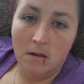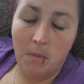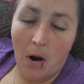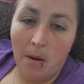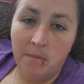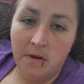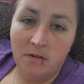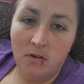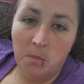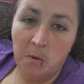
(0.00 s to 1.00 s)
The problem is
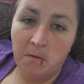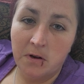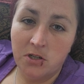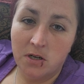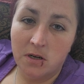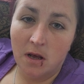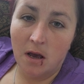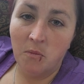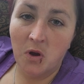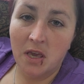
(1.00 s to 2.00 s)
supervision,
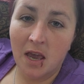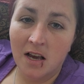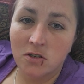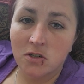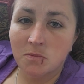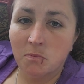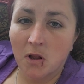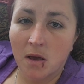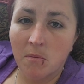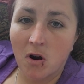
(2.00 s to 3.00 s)
and we can't just
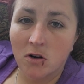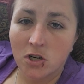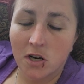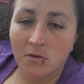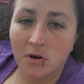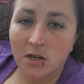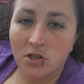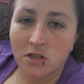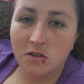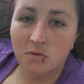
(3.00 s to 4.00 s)
blame our
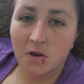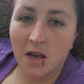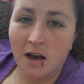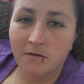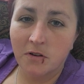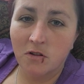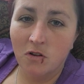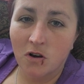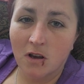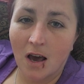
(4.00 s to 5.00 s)
generations. We have to
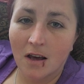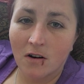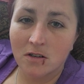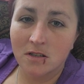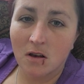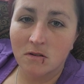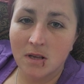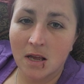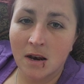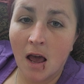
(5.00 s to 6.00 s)
look at ourselves
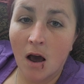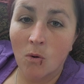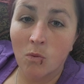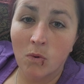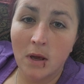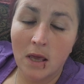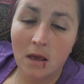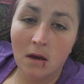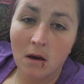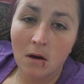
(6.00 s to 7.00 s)
and how
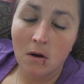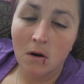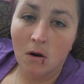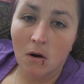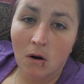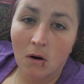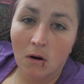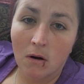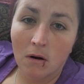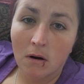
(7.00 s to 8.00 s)
we
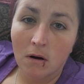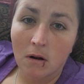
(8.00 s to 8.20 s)
are